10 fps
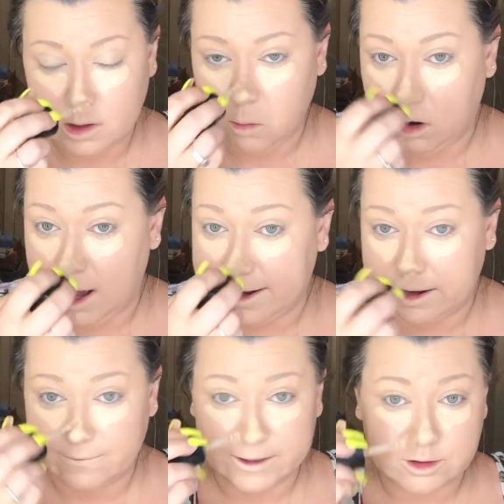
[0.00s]
Well, I
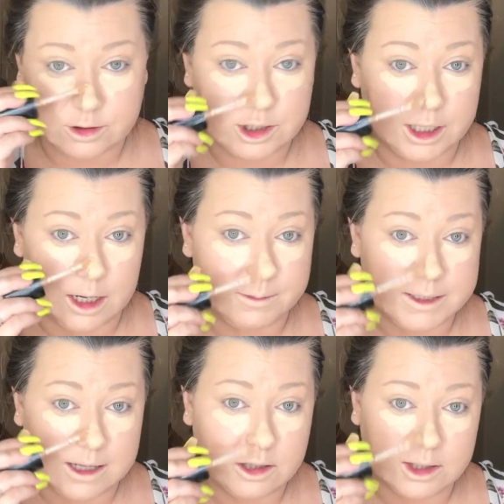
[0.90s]
got a facial. She got a
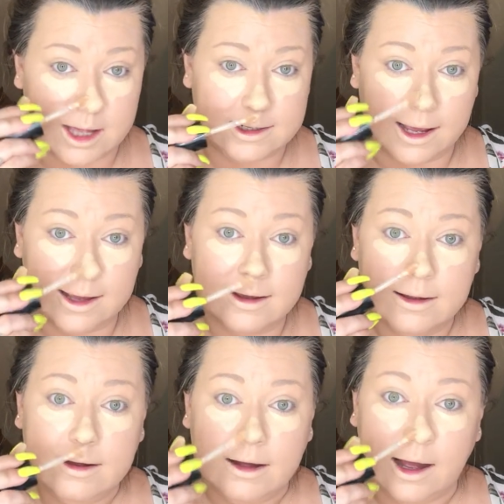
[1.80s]
massage that day.
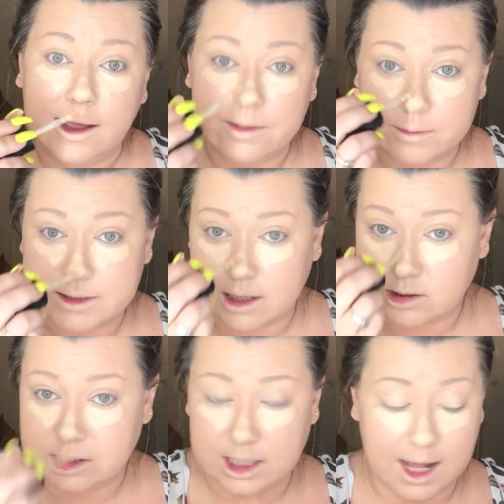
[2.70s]
I had the
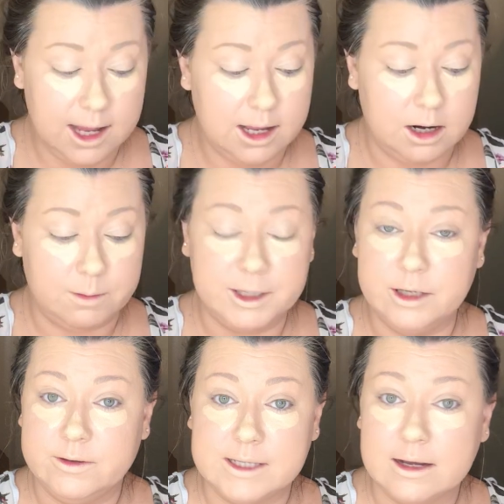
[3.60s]
massage today, and I'll be
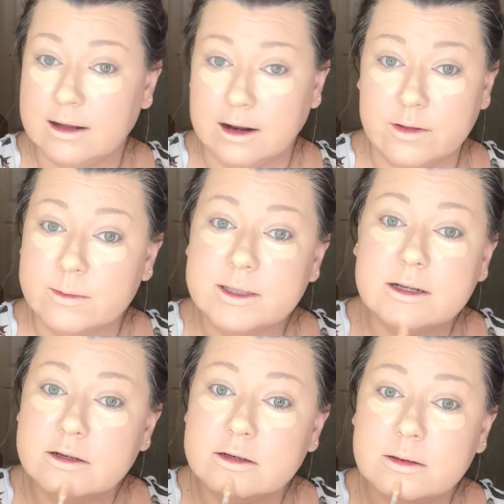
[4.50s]
using another
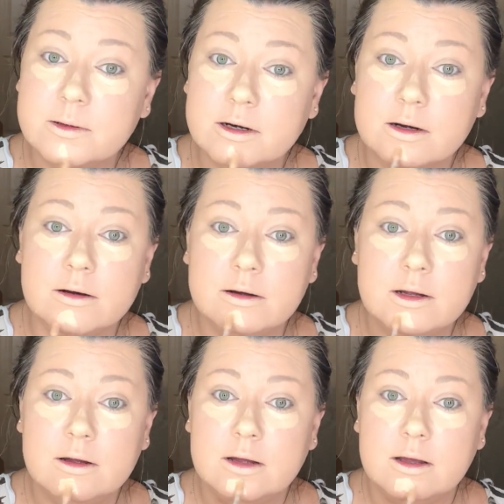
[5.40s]
massage tomorrow.
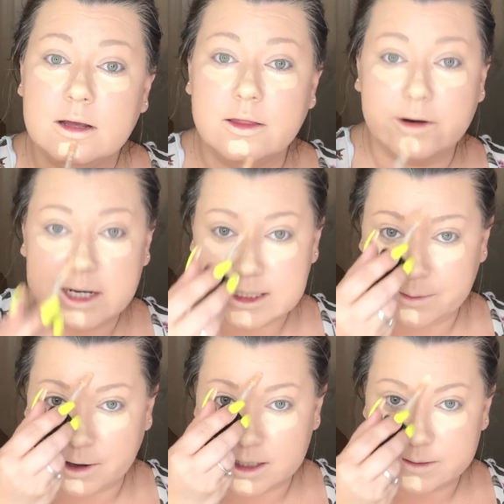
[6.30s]
And the crazy
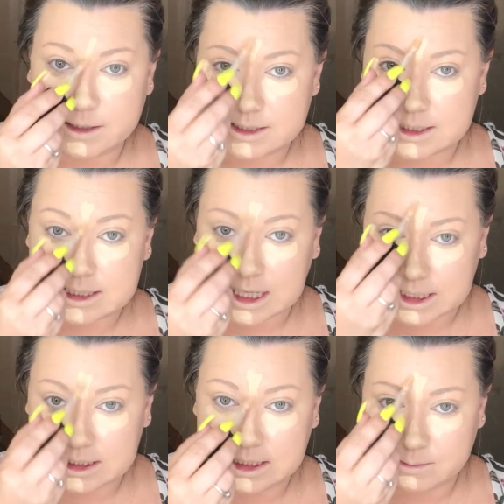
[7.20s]
part is because it's
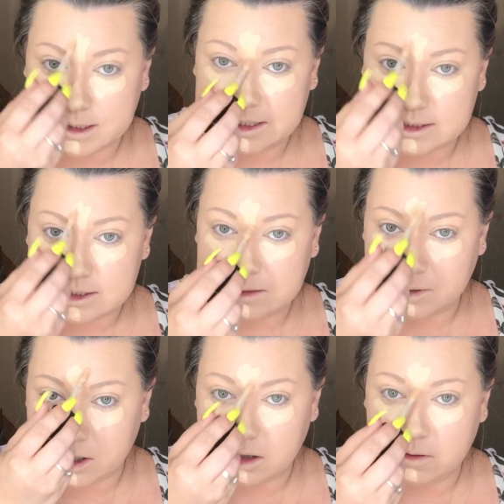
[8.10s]
90 minutes
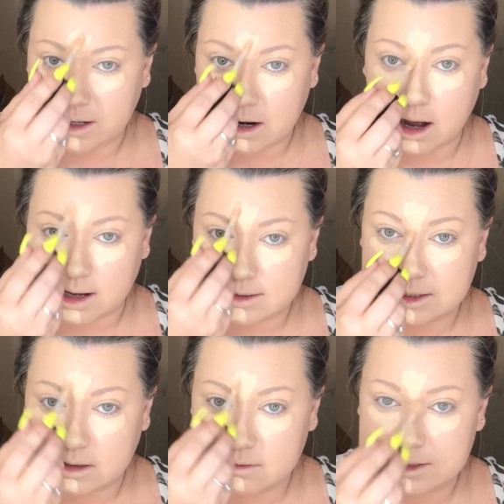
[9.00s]
tomorrow and a hot
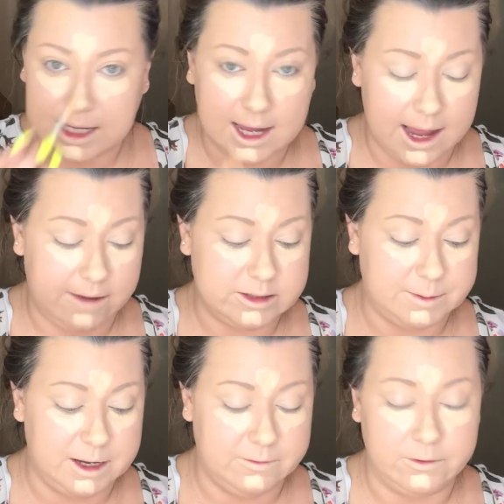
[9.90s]
stones, like I have to
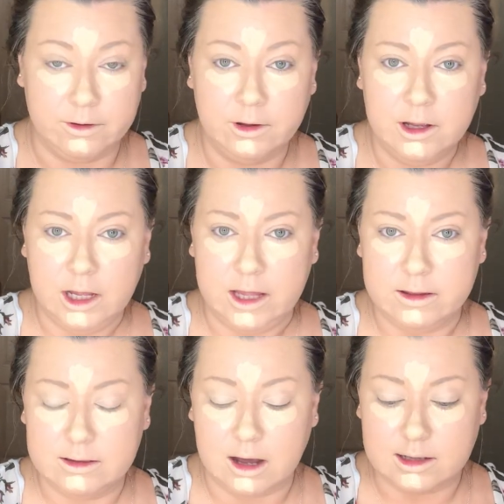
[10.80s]
pay for, I
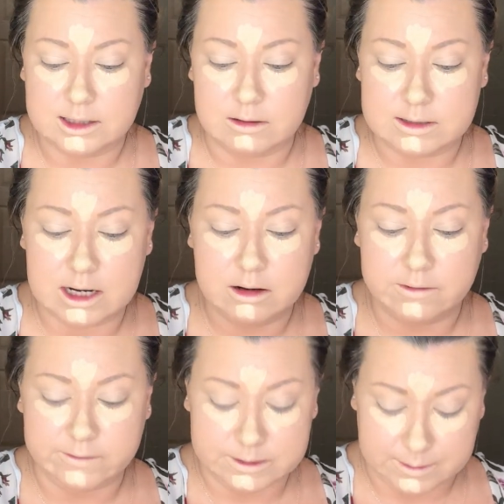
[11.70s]
think the hot stones, I don't know
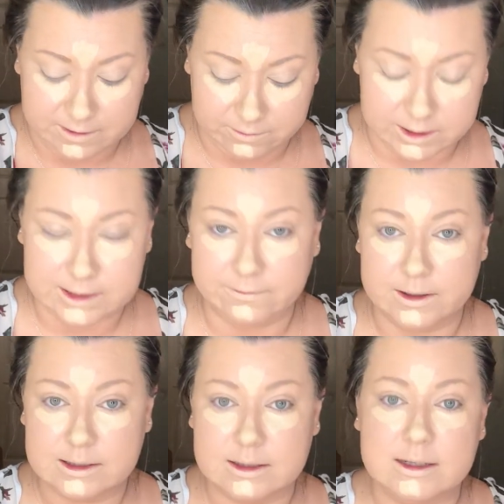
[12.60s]
if I have to pay for the
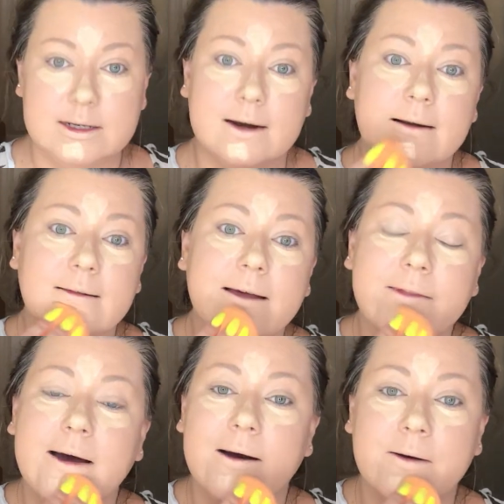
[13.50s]
difference because I technically have
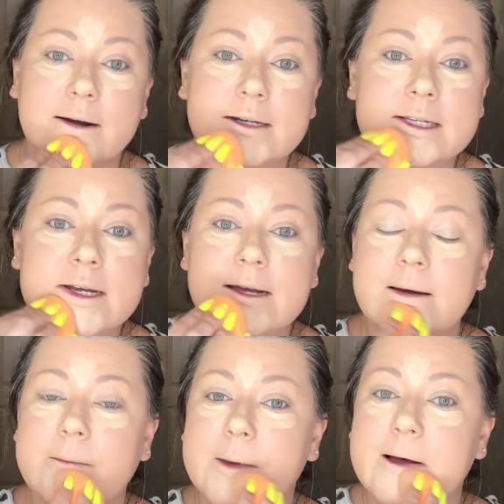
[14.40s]
the hours,
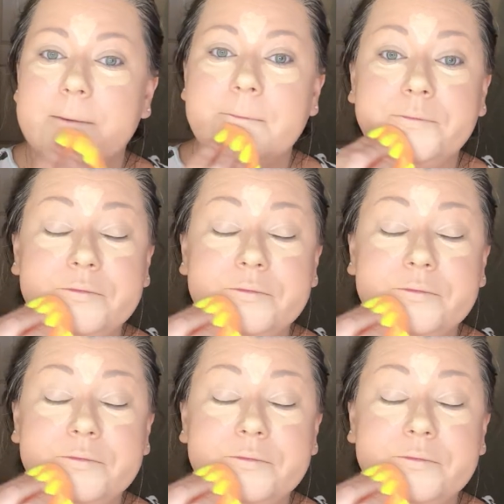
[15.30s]
but